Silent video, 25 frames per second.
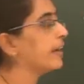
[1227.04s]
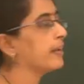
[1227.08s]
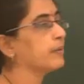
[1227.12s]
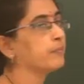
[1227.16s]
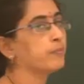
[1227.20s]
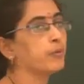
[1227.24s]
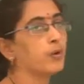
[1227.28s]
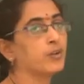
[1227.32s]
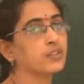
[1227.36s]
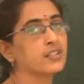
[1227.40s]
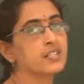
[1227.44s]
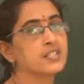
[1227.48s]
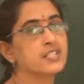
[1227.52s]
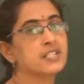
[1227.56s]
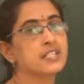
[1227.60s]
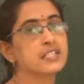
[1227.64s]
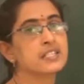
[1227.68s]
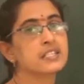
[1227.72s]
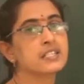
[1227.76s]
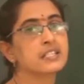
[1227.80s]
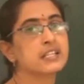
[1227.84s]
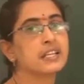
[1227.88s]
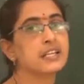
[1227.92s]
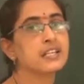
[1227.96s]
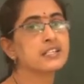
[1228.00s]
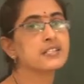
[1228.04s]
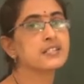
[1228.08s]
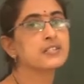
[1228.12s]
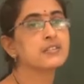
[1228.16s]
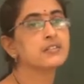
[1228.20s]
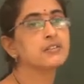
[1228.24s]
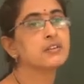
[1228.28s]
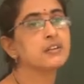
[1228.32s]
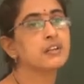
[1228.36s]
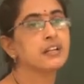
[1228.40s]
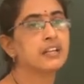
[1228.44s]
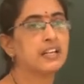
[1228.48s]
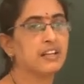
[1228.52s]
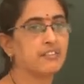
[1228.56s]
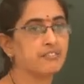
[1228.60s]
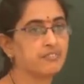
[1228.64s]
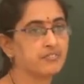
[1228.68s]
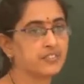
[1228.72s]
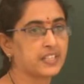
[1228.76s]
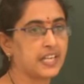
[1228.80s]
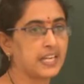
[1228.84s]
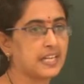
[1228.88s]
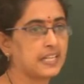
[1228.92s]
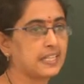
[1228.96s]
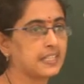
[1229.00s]
hypothesis is
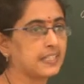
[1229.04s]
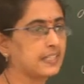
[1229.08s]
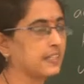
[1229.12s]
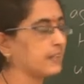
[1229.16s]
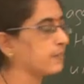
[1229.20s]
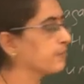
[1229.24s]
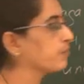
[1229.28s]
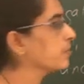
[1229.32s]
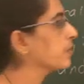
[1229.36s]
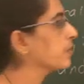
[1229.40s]
left tail here.